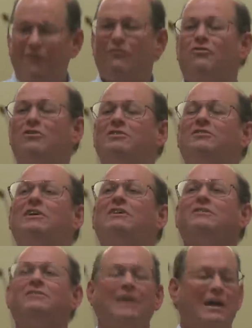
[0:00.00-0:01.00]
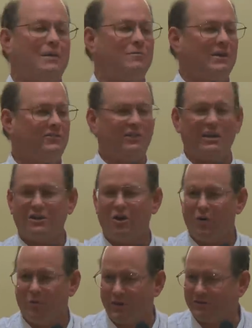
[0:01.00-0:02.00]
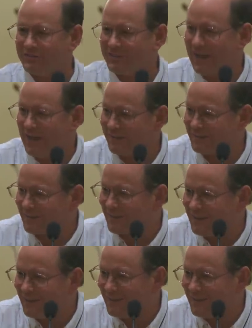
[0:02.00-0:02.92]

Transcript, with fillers: every single time they say, "No, it wasn't a Catholic"?